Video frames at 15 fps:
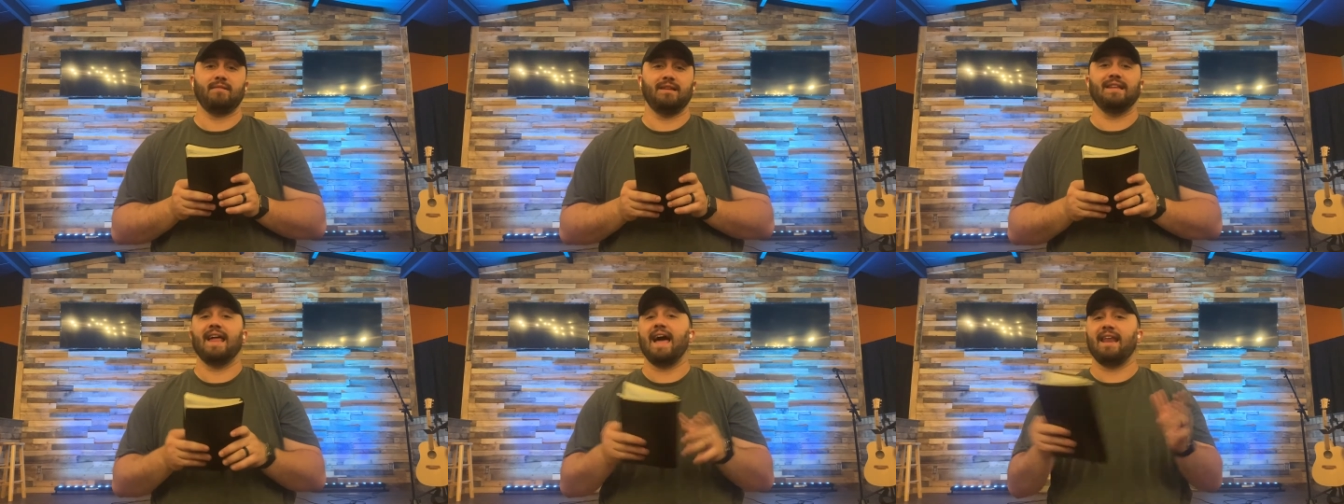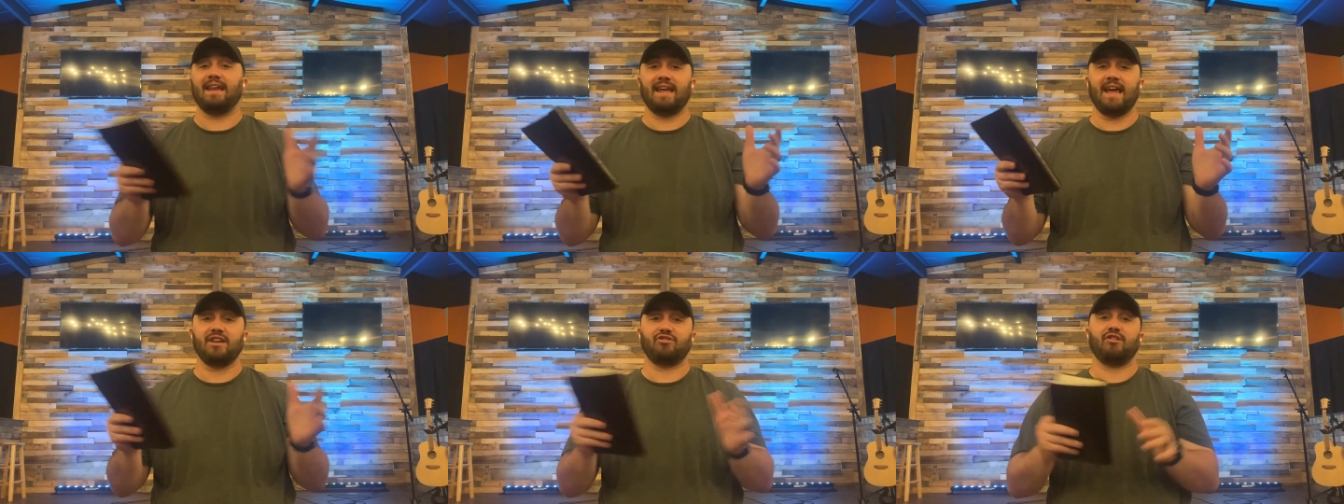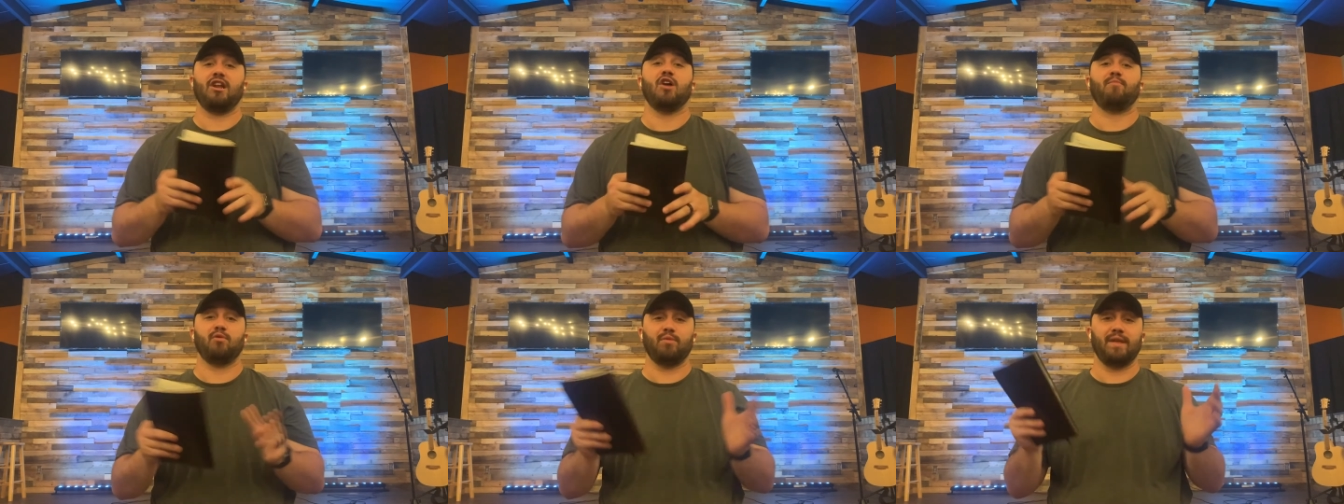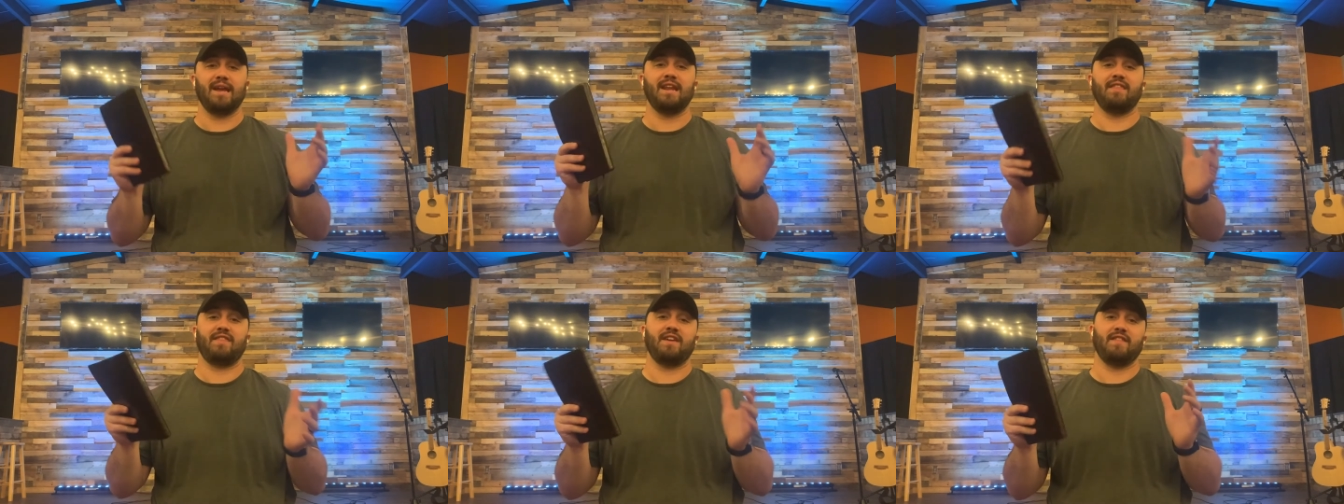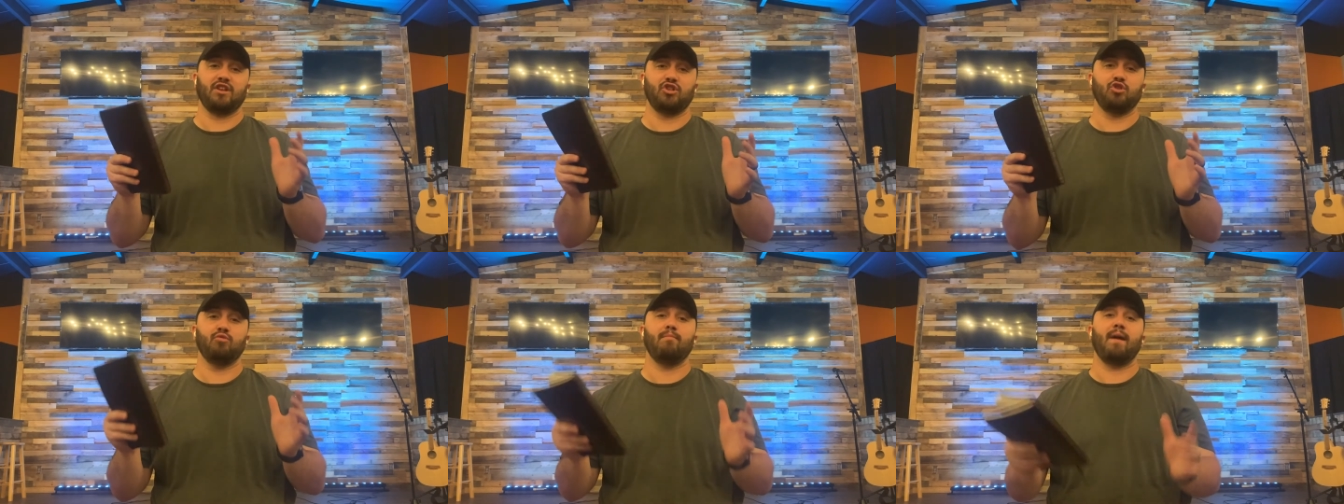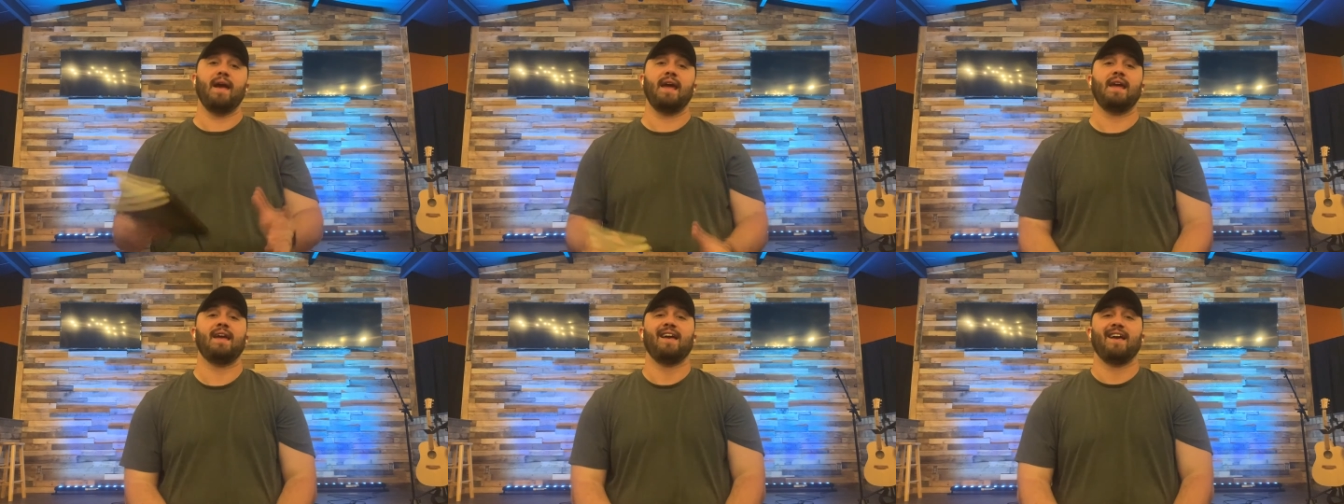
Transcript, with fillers: gladly answer and help you with anything that you may